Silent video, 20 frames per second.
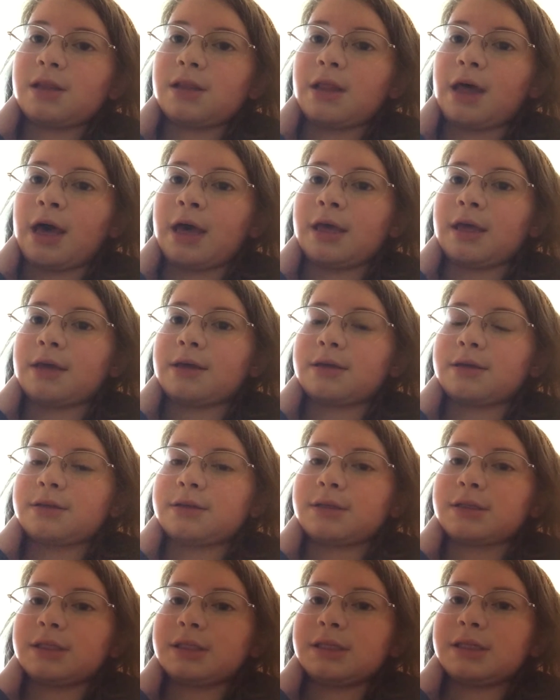like,
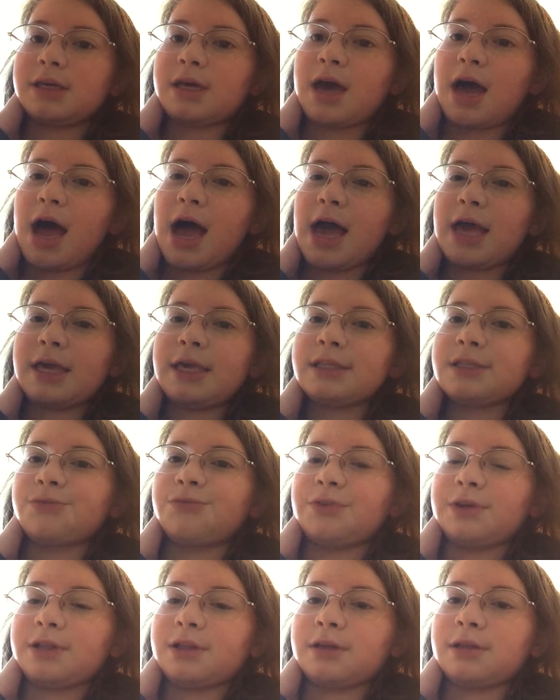I get the
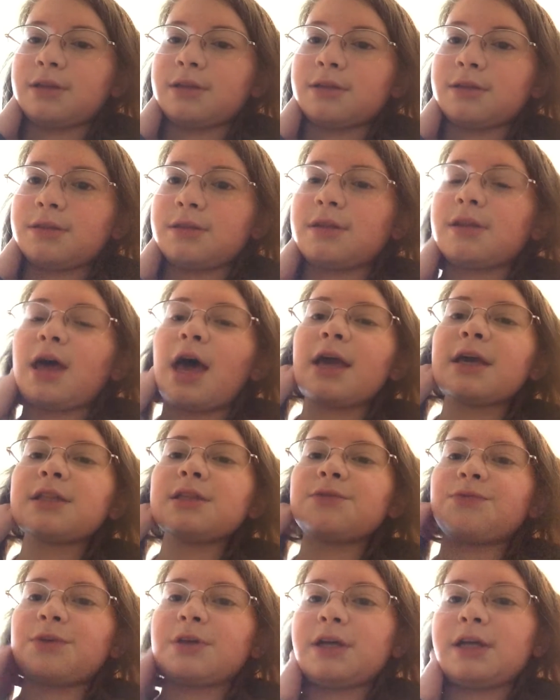feeling
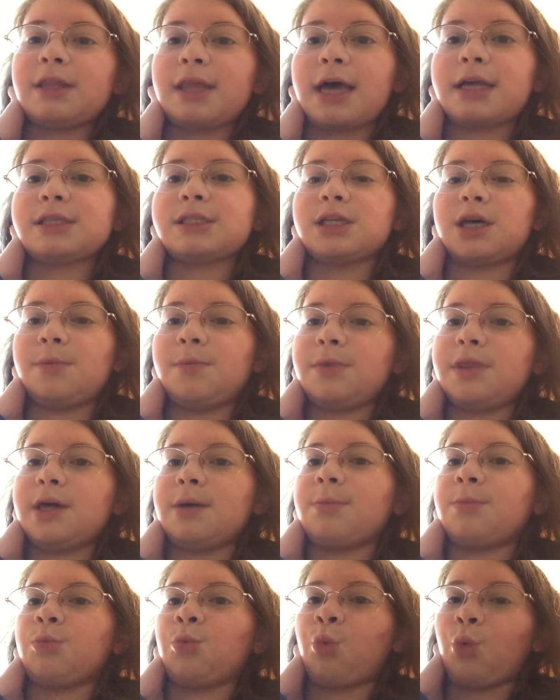that some of
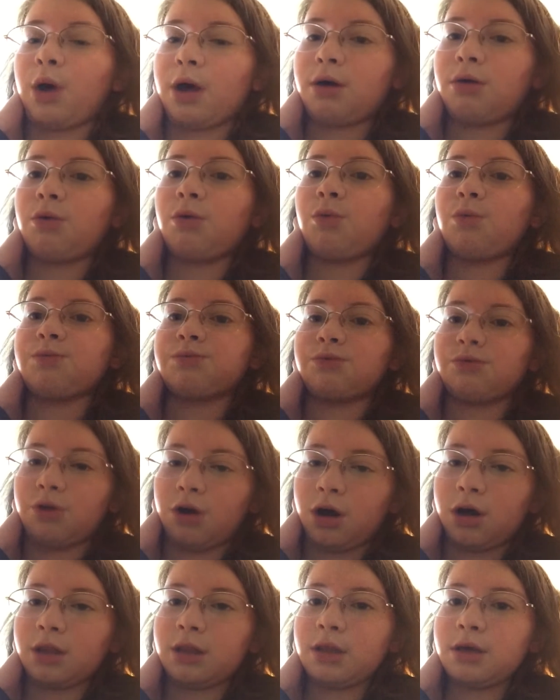them will
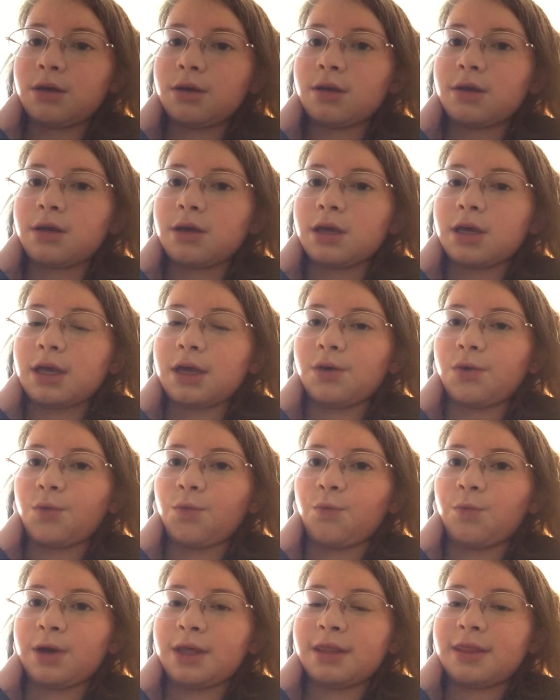run
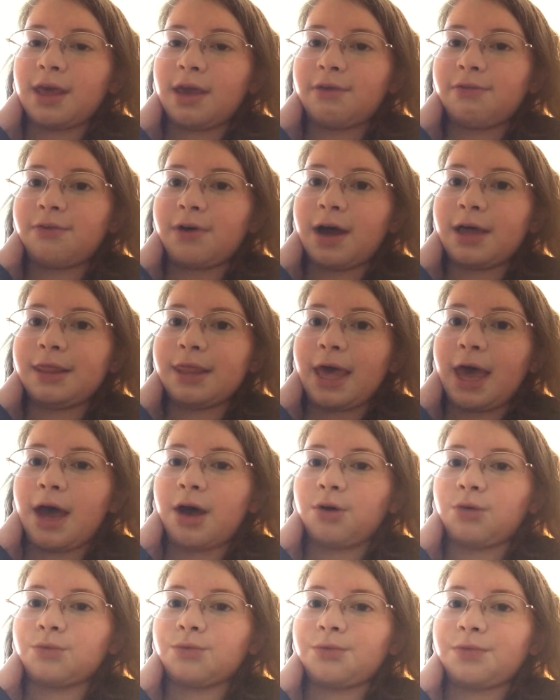when they find
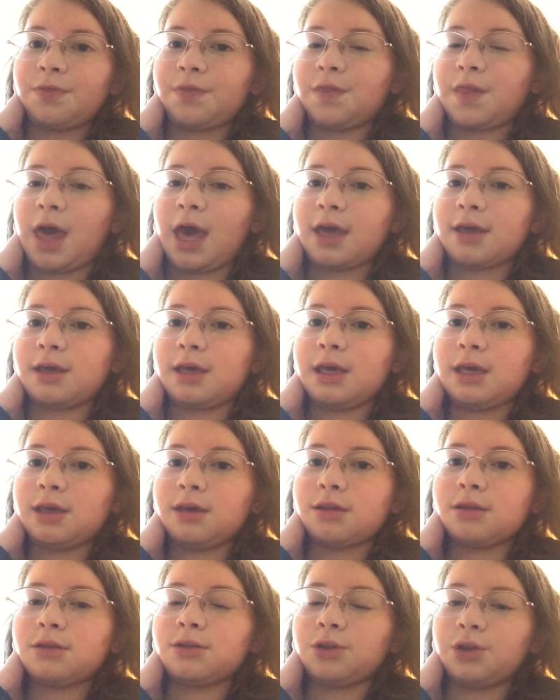out that
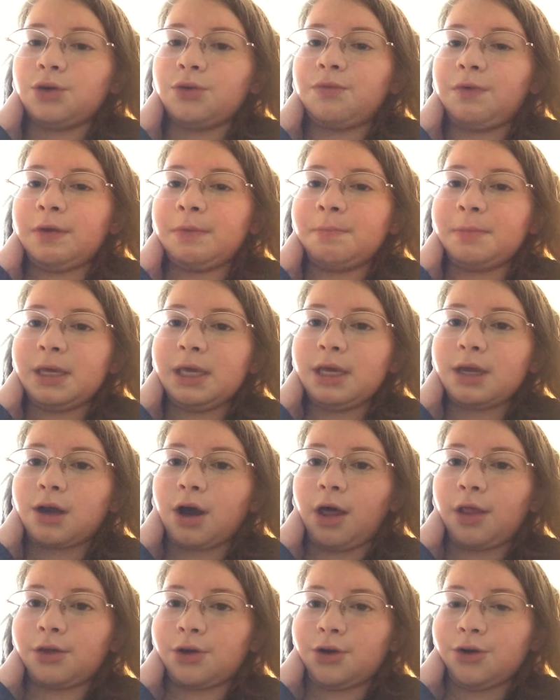Luffy beat
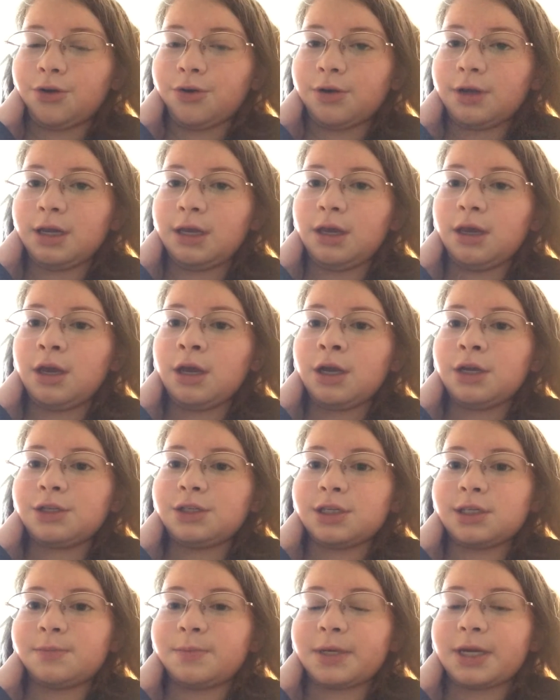Katakuri,
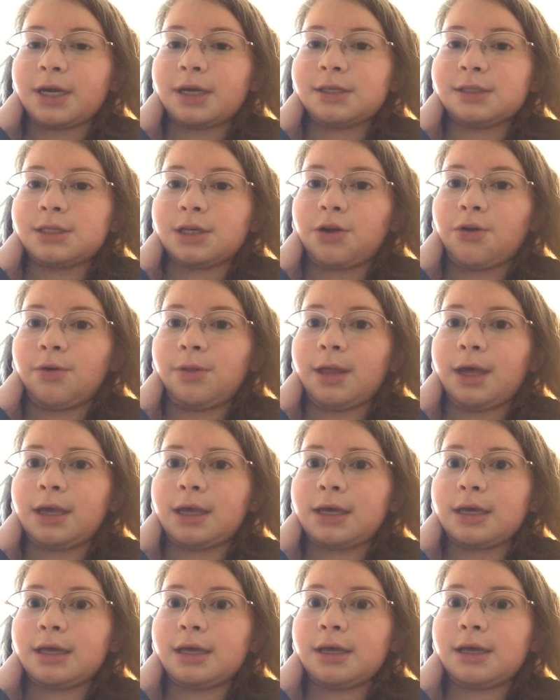just because they're going
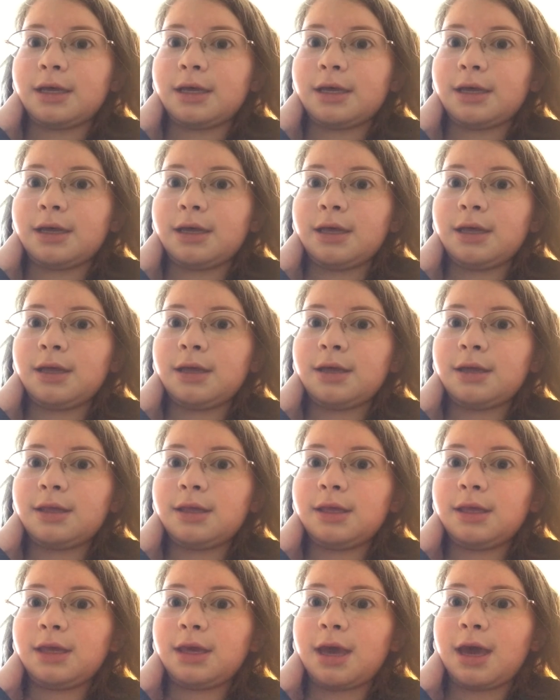like,
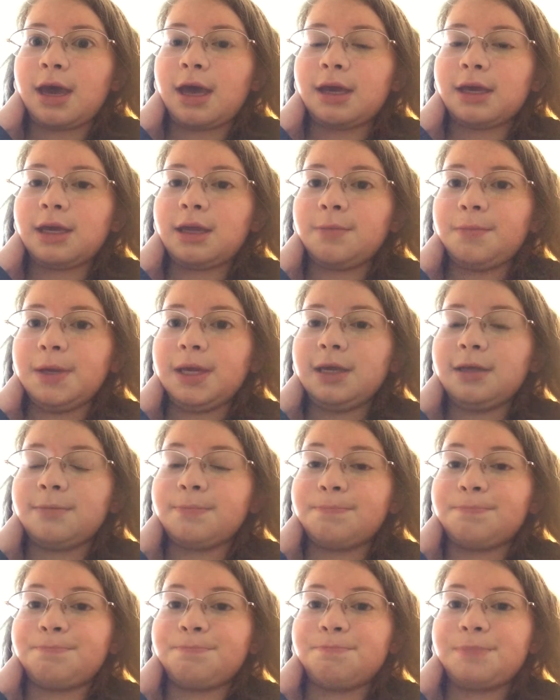yeah, he
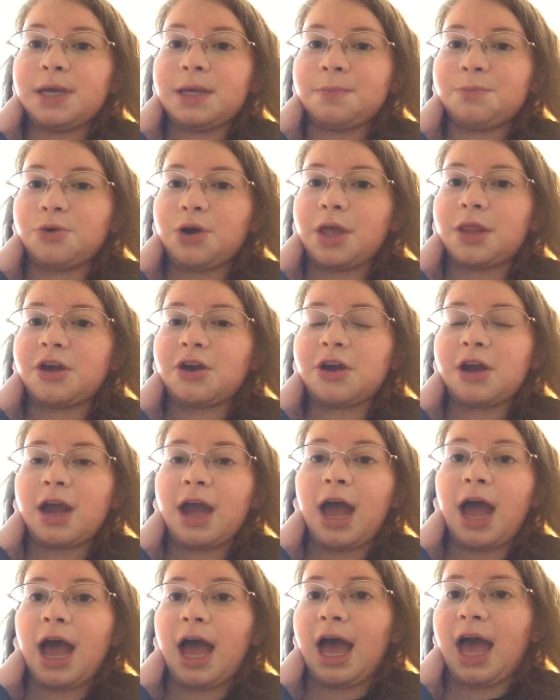beat Big
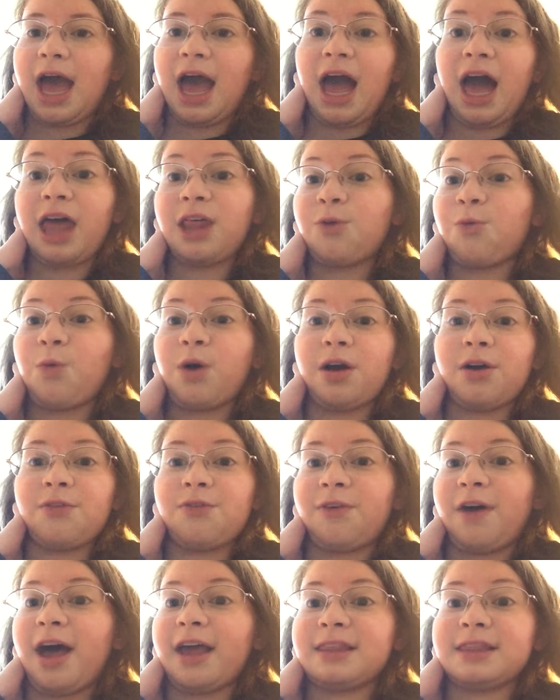Brother. I don't want
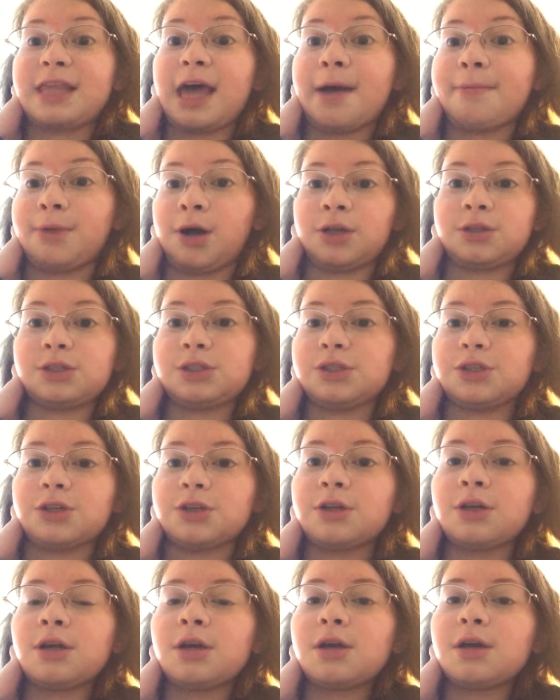to fight that
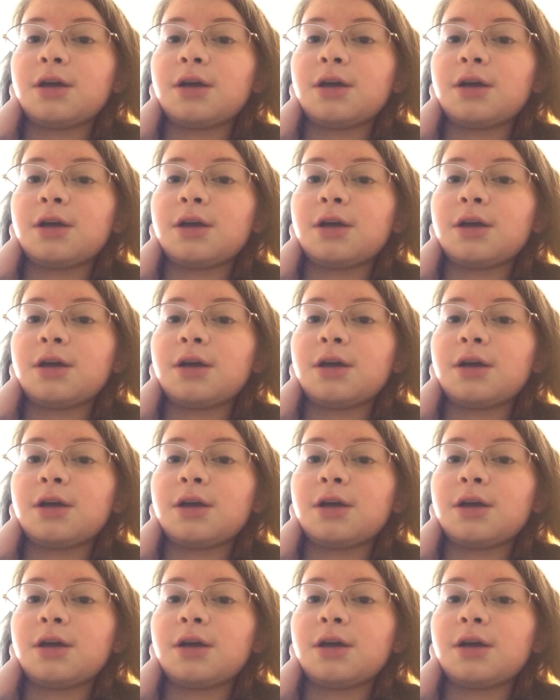monster.